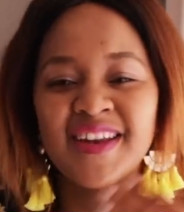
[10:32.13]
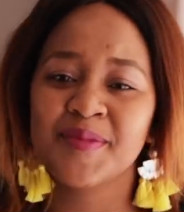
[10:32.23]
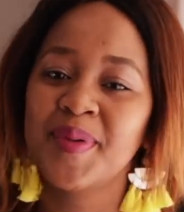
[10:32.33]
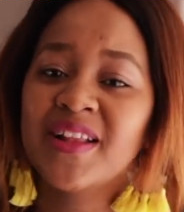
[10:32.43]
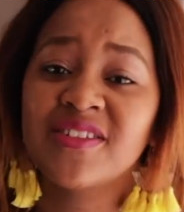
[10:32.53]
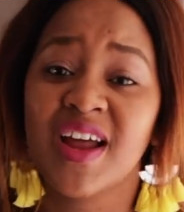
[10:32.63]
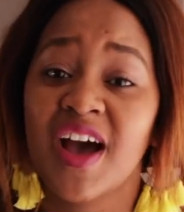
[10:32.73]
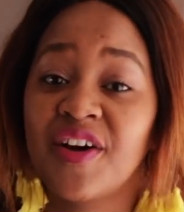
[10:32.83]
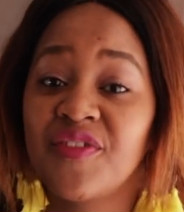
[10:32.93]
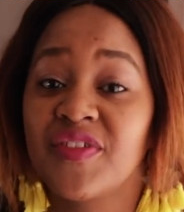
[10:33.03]
Depends on
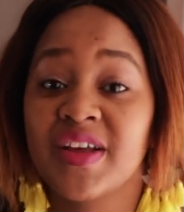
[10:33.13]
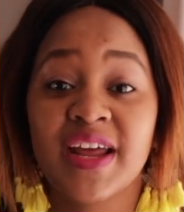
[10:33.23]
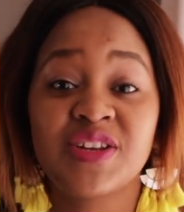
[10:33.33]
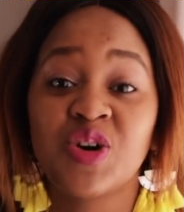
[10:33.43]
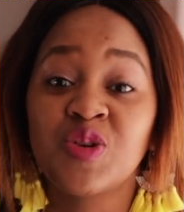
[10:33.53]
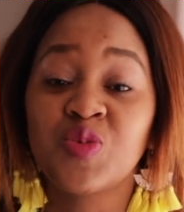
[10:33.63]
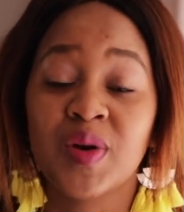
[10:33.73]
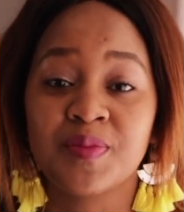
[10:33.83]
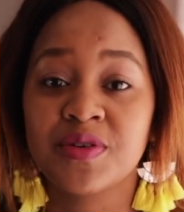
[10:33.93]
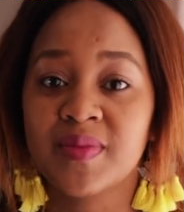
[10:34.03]
how I feel. I don't
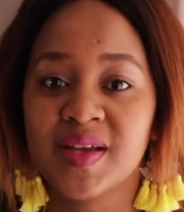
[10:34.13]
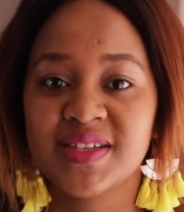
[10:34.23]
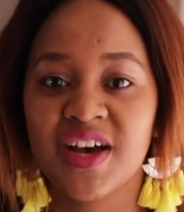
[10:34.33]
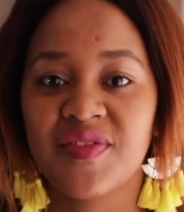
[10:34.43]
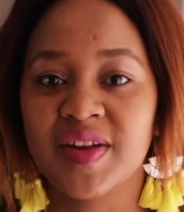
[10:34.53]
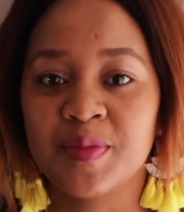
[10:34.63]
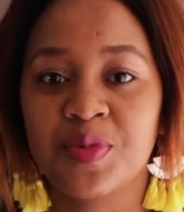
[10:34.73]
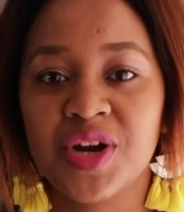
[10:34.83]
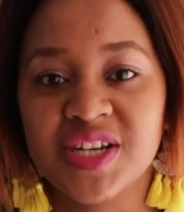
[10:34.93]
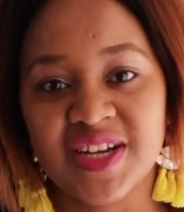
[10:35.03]
want to put myself under
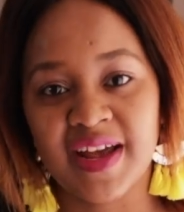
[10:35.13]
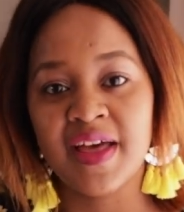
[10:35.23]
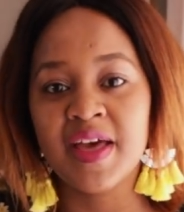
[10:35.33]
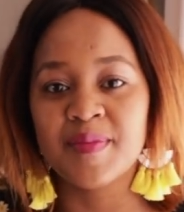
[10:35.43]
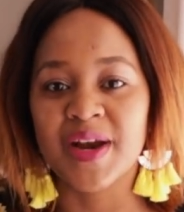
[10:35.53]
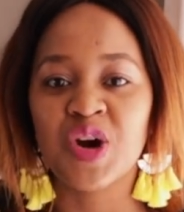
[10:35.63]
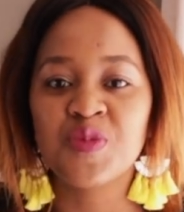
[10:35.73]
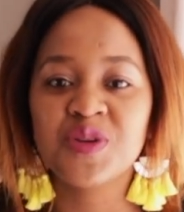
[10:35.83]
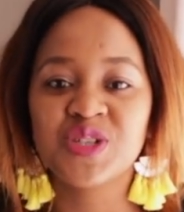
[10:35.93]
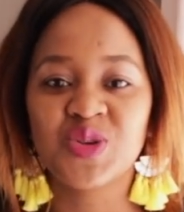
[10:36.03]
pressure, but I
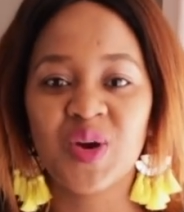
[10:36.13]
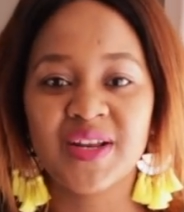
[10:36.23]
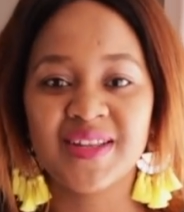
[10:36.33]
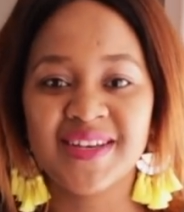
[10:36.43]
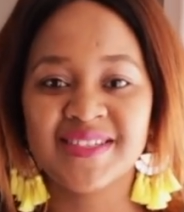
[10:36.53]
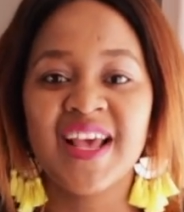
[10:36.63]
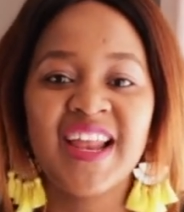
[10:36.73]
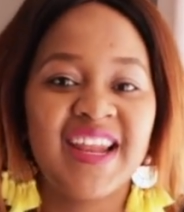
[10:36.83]
hope you enjoyed this.